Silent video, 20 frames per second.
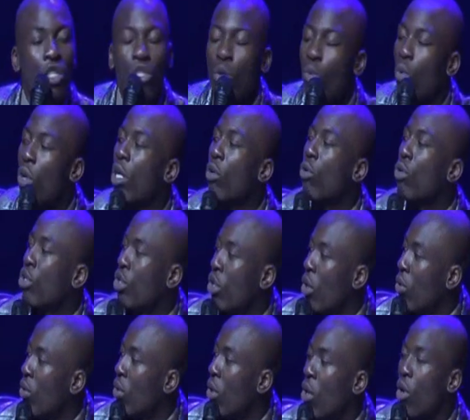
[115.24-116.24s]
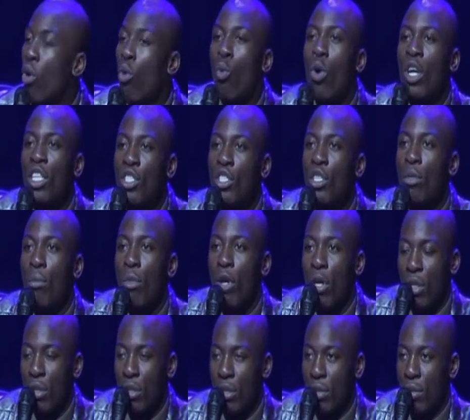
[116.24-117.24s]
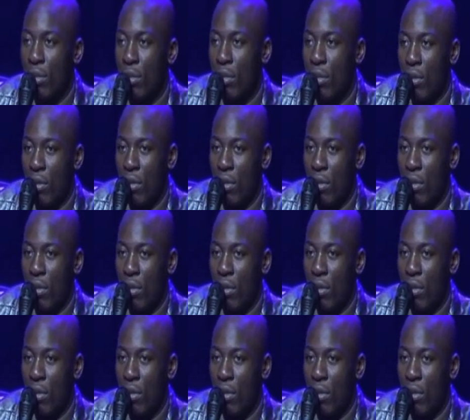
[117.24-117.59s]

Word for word: And you know what it will show? Question marks.